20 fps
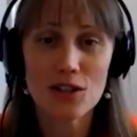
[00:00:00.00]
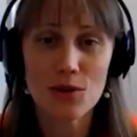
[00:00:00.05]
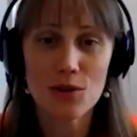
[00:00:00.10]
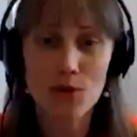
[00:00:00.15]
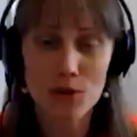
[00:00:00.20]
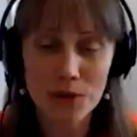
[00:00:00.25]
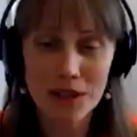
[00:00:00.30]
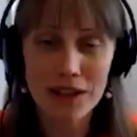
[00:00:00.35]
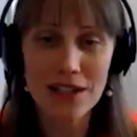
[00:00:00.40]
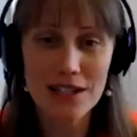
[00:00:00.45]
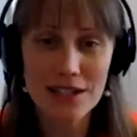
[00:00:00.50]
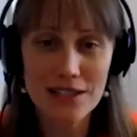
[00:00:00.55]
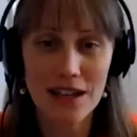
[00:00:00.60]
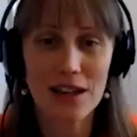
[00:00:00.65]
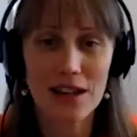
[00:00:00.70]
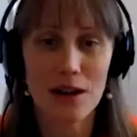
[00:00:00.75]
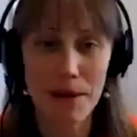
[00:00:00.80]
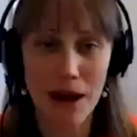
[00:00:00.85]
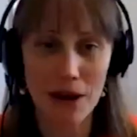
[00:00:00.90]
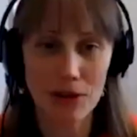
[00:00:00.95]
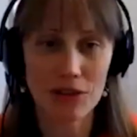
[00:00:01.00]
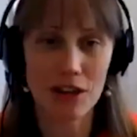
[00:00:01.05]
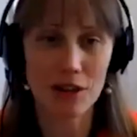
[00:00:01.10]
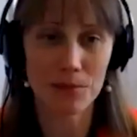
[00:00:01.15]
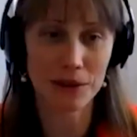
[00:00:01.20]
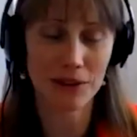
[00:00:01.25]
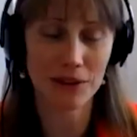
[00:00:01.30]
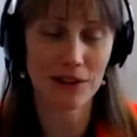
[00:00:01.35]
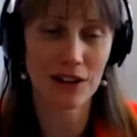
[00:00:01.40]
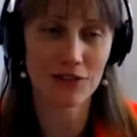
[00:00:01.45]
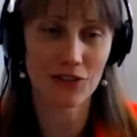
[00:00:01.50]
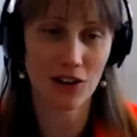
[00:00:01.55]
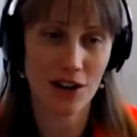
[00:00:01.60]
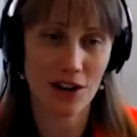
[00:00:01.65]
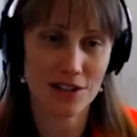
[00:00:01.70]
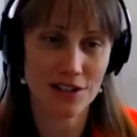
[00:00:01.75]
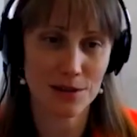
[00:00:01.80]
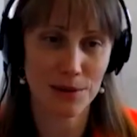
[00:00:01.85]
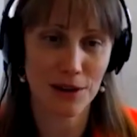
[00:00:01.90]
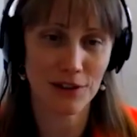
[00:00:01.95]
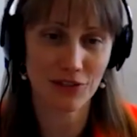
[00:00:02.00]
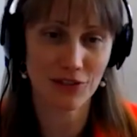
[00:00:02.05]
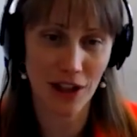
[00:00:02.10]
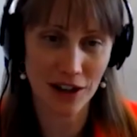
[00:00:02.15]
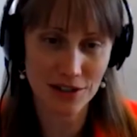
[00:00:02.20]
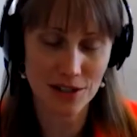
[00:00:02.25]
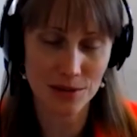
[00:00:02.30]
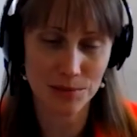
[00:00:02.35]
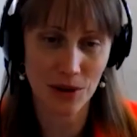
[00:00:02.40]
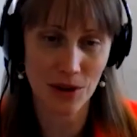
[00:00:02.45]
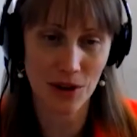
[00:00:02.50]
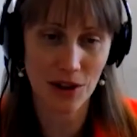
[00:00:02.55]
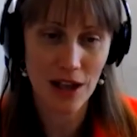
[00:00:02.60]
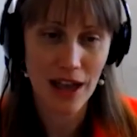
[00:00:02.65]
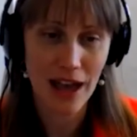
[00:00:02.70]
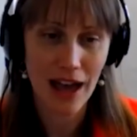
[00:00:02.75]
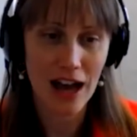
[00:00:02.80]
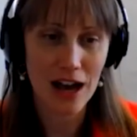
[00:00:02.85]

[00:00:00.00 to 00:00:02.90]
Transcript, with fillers: So it really is like about the ability for us to be flexible.